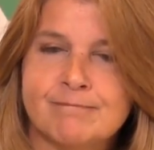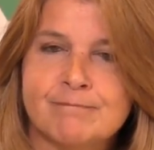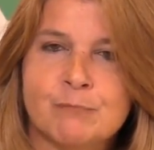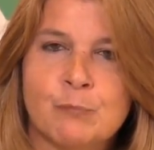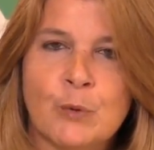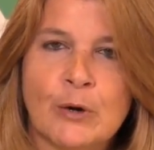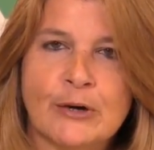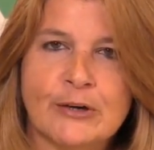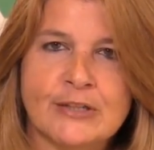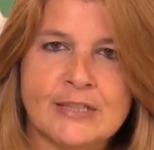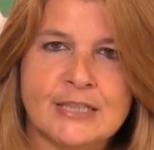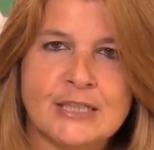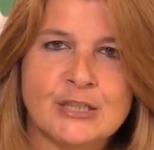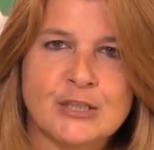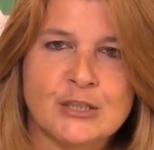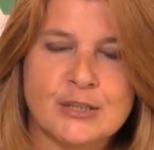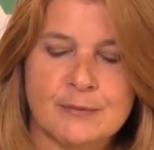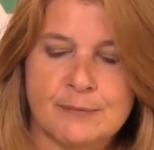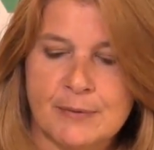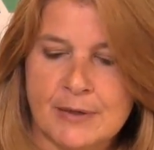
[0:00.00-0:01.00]
where it needs
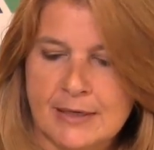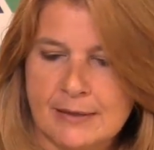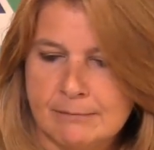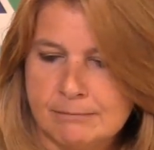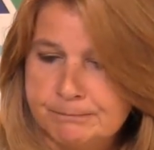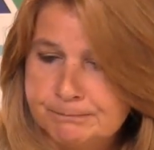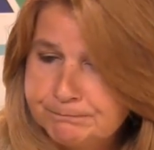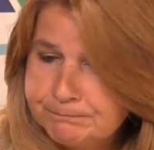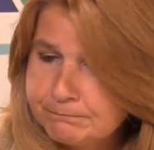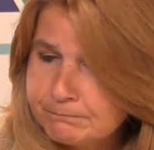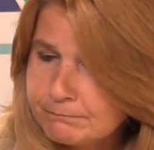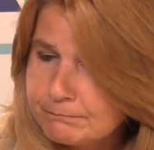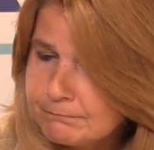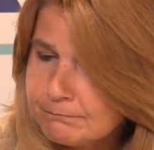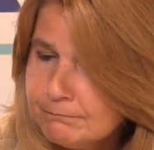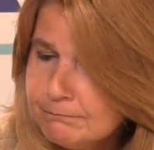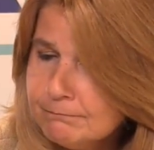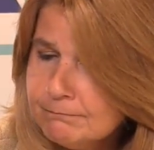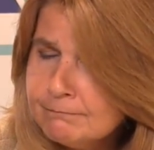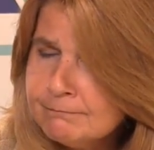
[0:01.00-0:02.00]
to be?
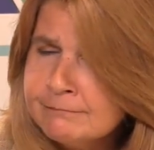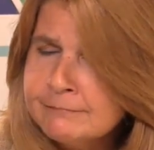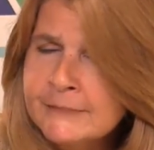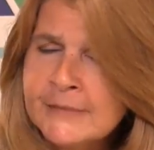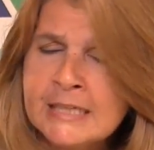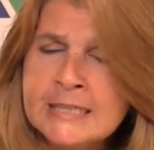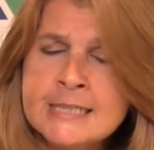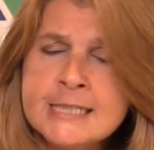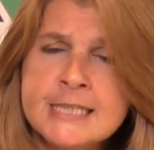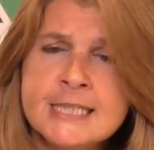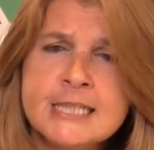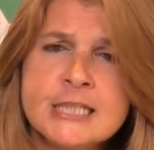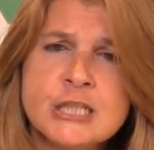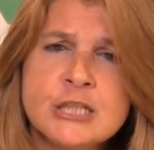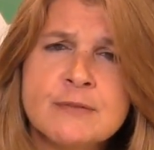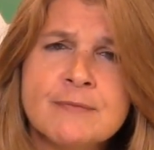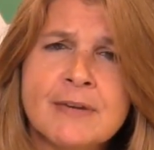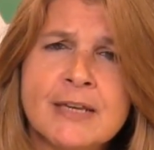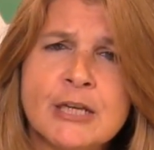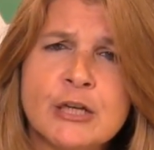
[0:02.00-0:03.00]

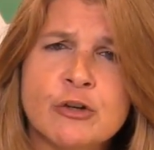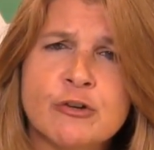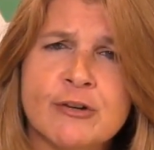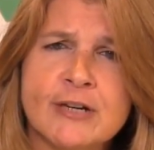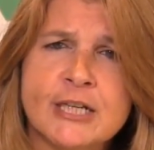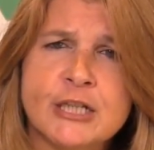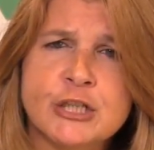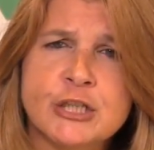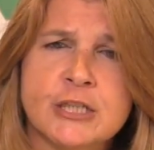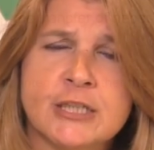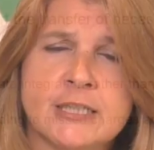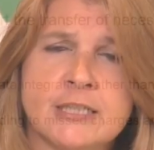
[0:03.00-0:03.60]
System integration is